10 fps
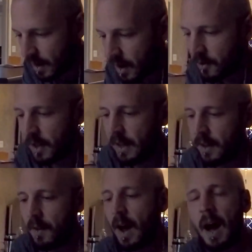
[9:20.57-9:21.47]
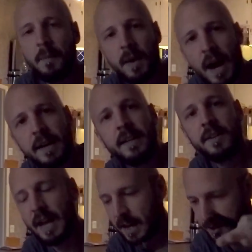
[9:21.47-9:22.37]
Okay. I'm, I need
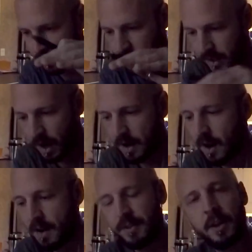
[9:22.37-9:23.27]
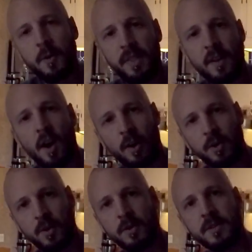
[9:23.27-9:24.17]
to actually cut it off here with the
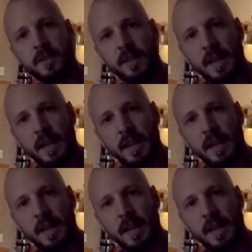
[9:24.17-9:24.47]
articles.